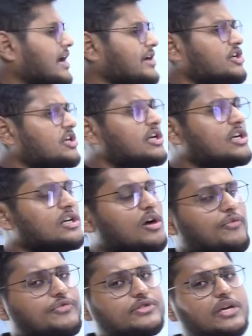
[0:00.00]
the adjudicating
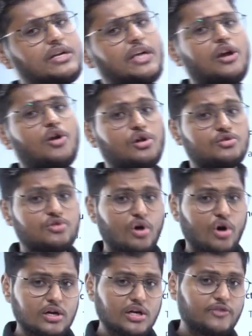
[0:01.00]
officer can also
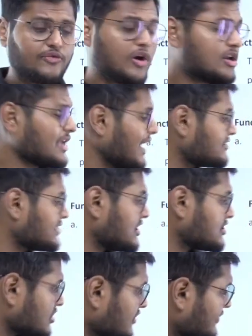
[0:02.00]
order for
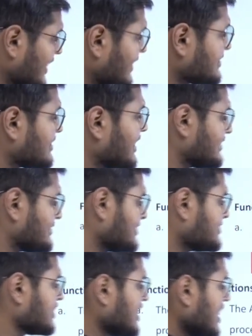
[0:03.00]
cancellation of
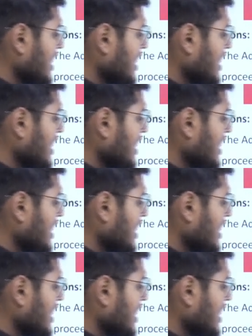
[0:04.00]
license.